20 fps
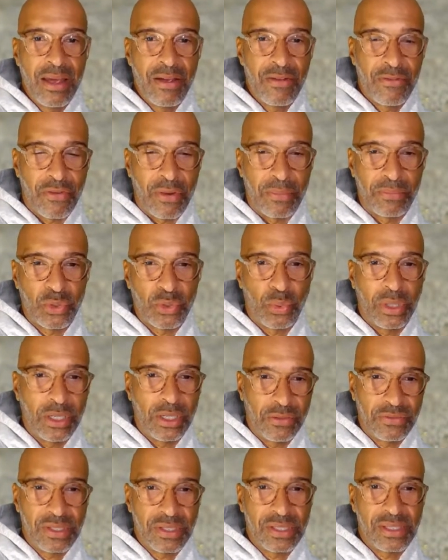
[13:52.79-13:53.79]
from
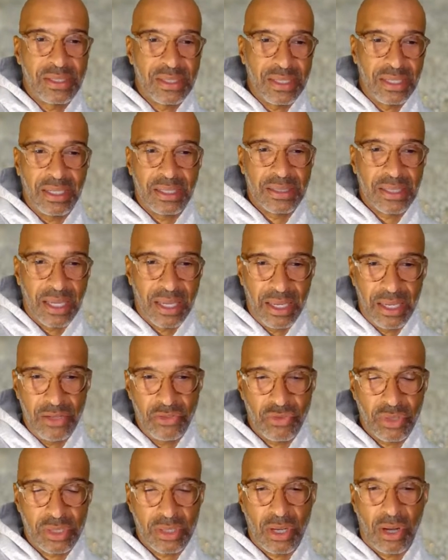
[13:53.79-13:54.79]
12 to 6,
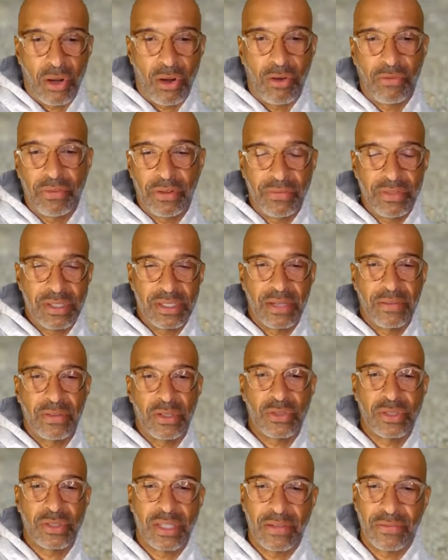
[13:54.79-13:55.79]
Hendricks Hall,
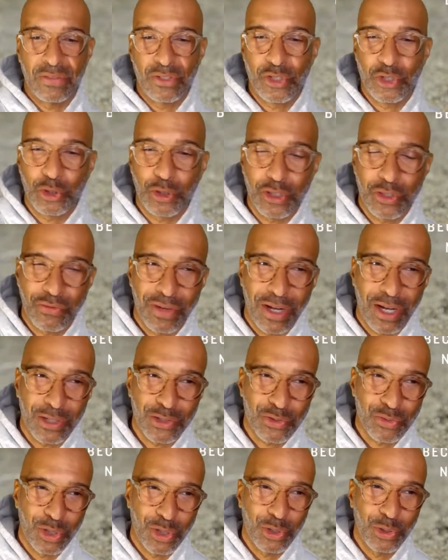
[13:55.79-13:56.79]
5707 George
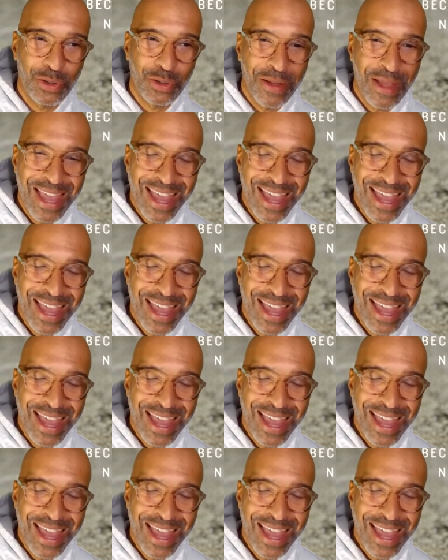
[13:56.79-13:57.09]
Fox Road,